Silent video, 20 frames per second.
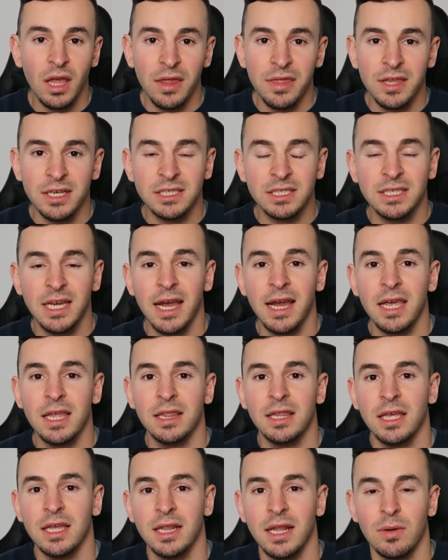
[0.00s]
The
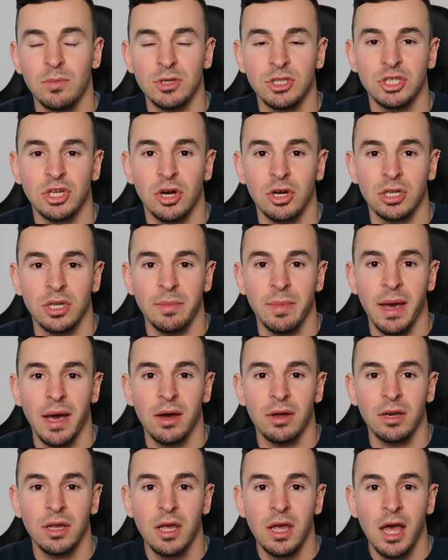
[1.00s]
second thing that we talked
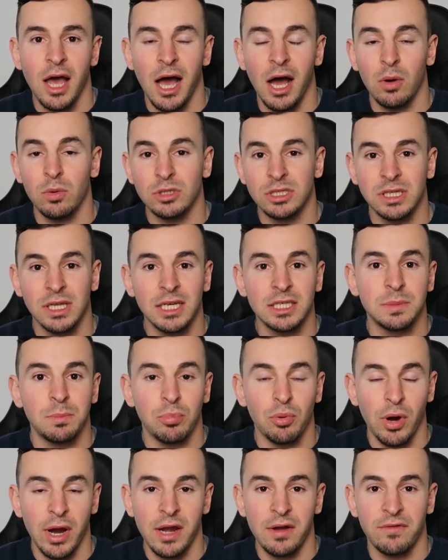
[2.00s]
about uh, was less
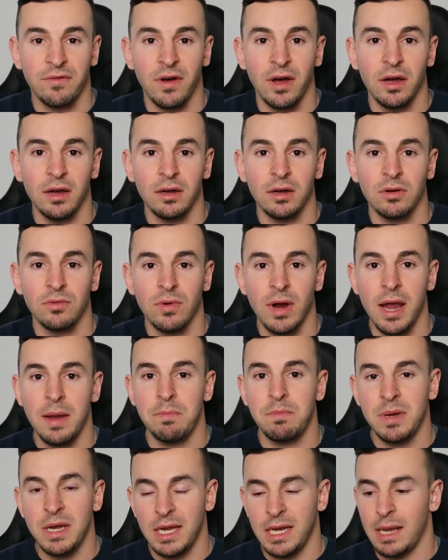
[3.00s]
brain fog,
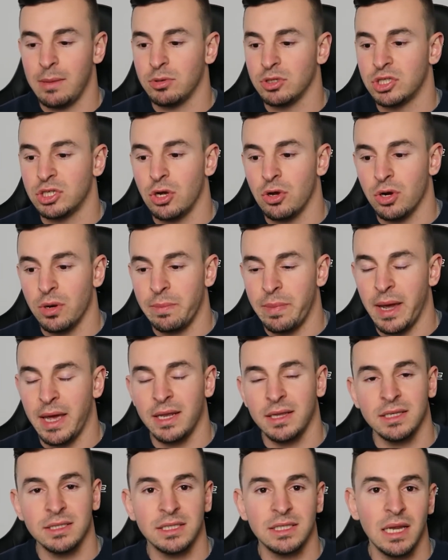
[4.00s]
right? Being able to go to bed
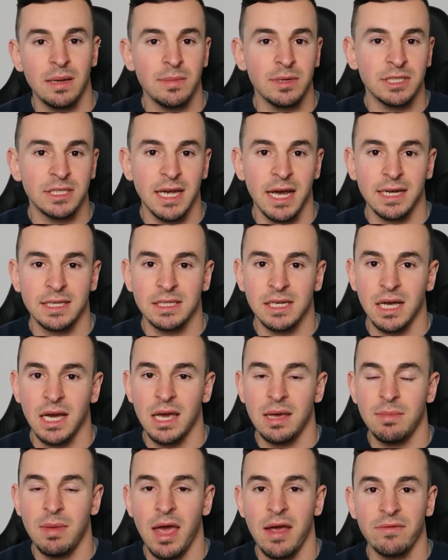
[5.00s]
at the same exact
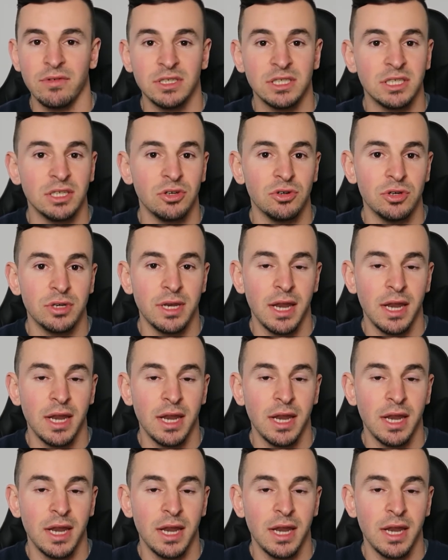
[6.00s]
time every single